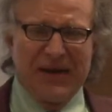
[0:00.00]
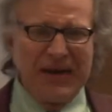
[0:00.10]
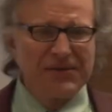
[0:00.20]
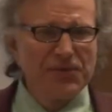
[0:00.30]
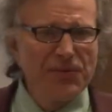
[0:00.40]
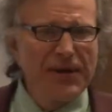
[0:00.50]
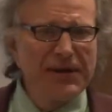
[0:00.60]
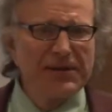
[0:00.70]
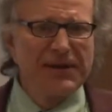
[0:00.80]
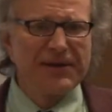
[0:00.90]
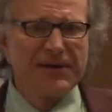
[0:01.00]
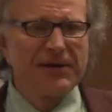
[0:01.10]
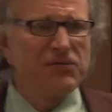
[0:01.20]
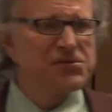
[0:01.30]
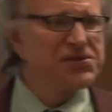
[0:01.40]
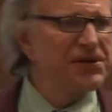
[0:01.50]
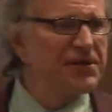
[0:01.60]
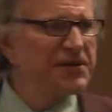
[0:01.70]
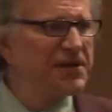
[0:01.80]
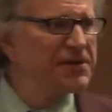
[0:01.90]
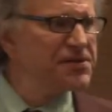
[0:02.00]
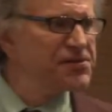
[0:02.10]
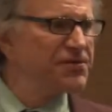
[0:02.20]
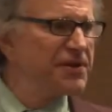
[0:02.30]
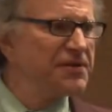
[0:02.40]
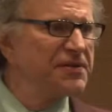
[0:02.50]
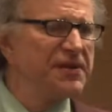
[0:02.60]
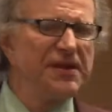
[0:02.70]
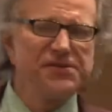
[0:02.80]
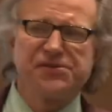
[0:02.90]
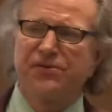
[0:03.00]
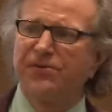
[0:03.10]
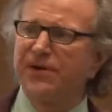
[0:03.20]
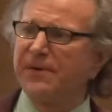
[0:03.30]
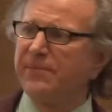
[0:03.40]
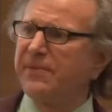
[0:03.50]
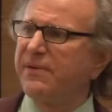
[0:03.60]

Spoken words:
And the regulator was telling the industry that they had screwed up